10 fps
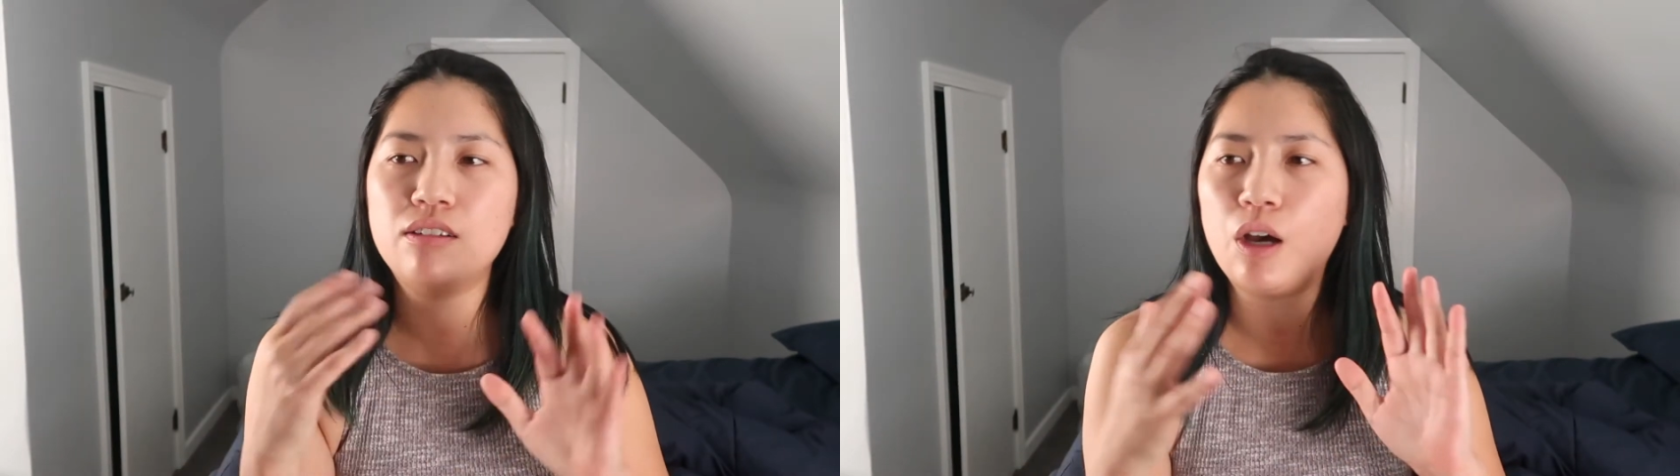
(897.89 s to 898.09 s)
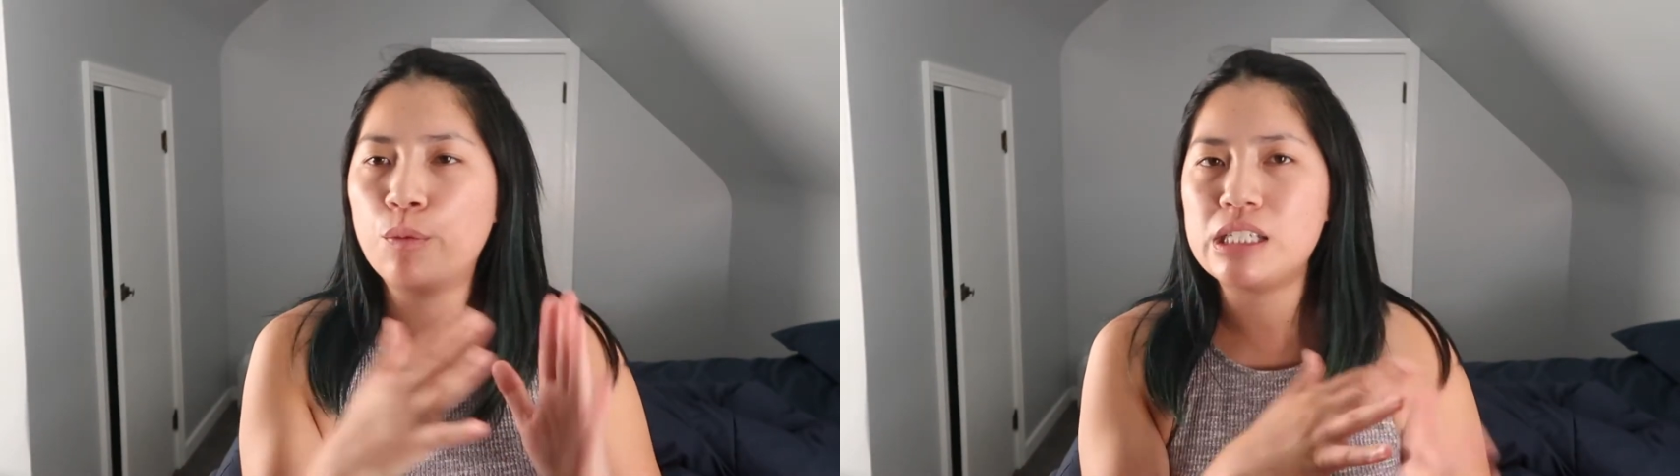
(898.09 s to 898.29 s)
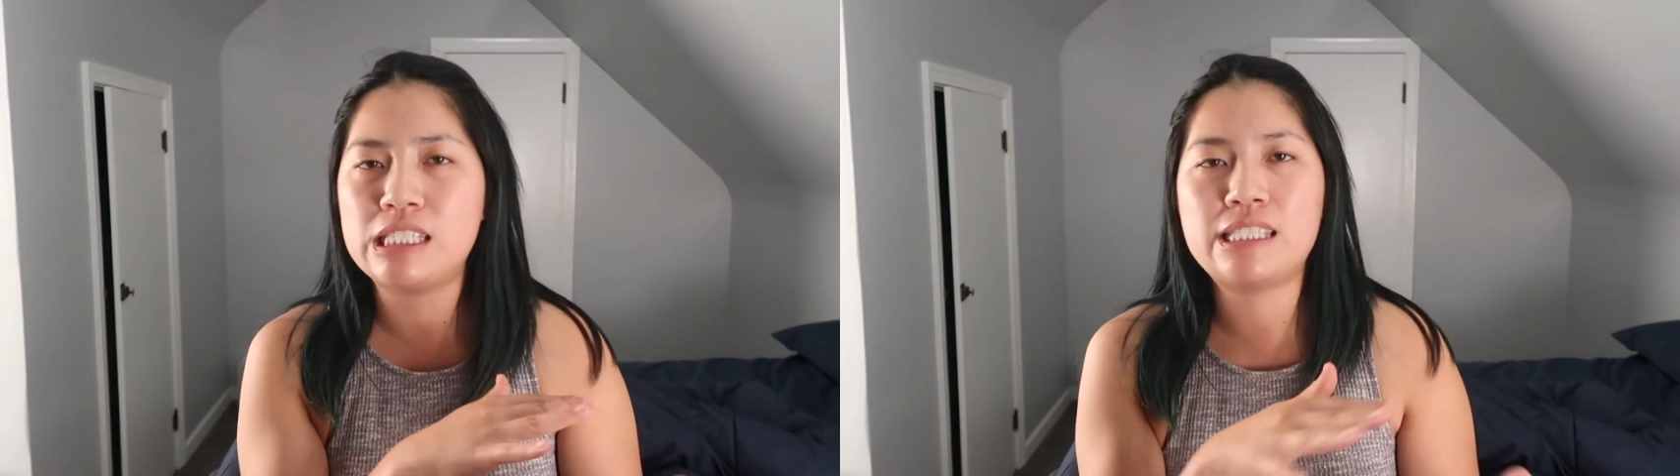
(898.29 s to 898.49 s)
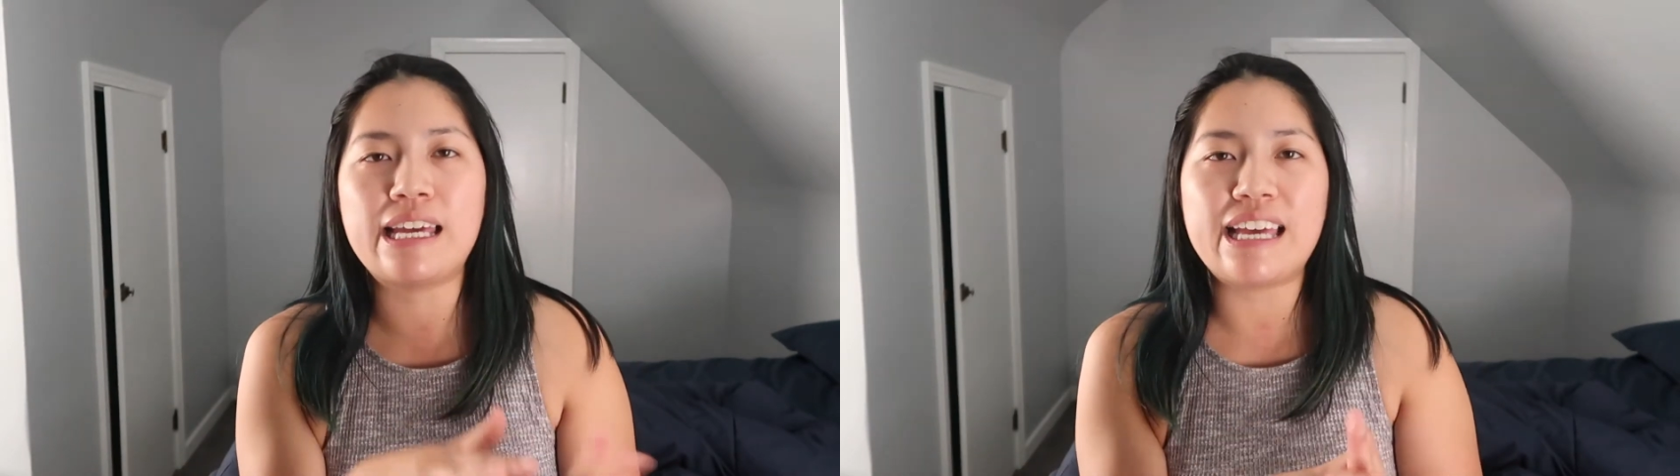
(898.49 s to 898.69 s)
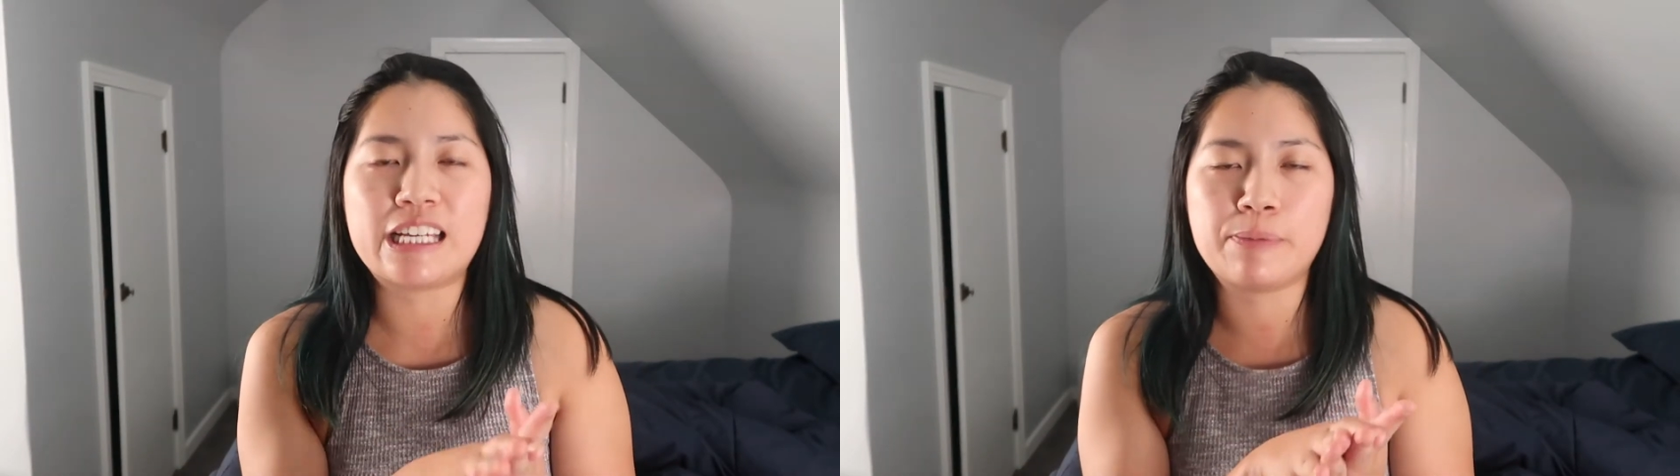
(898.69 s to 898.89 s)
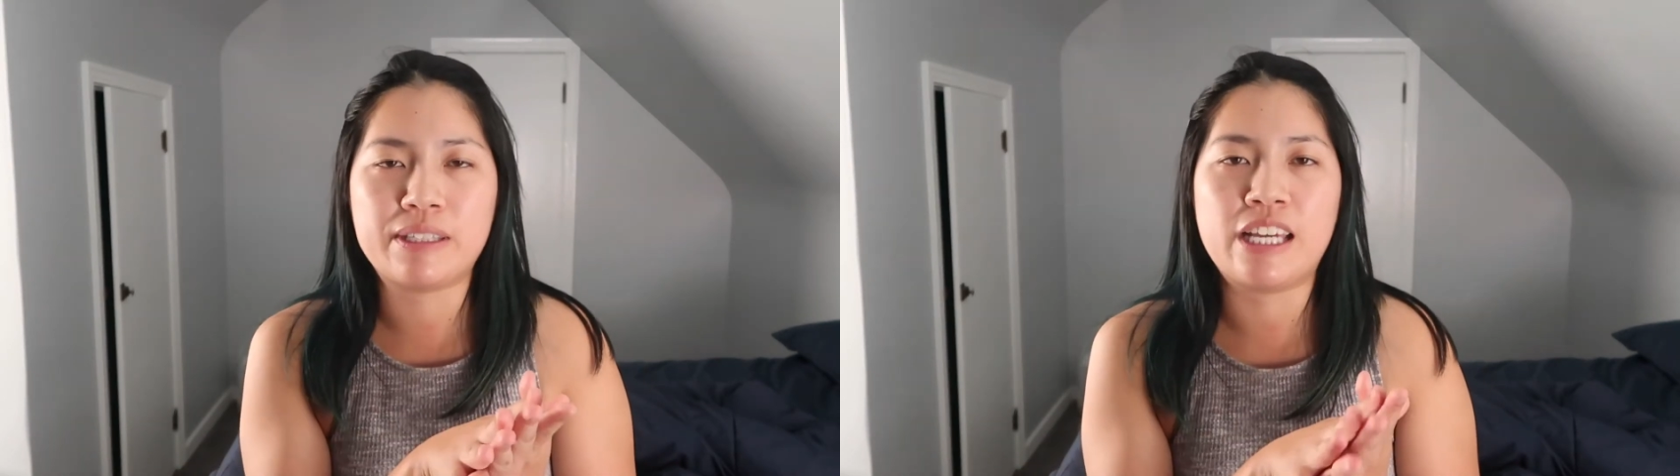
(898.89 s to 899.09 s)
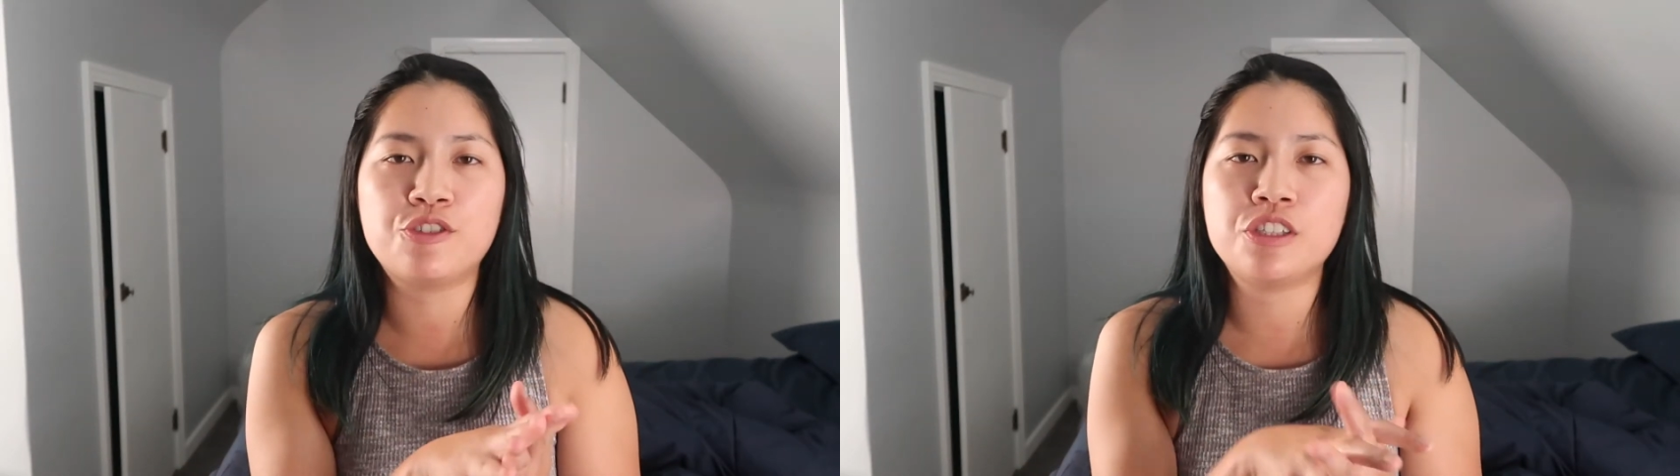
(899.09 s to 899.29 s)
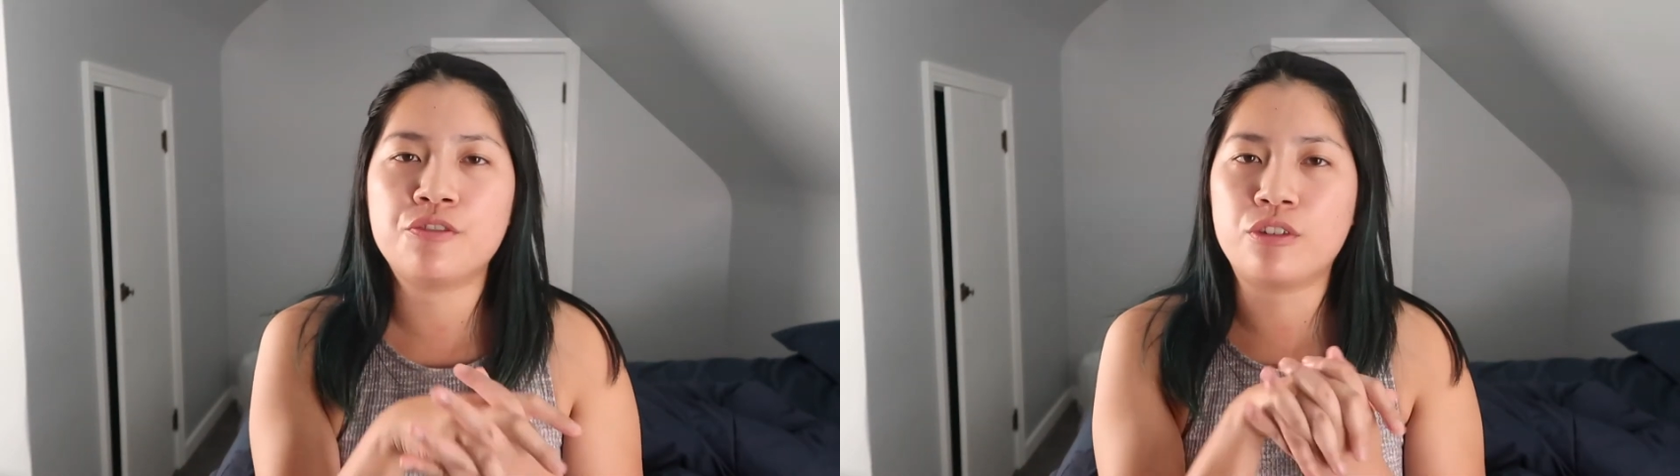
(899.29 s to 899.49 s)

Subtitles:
I want to set expectations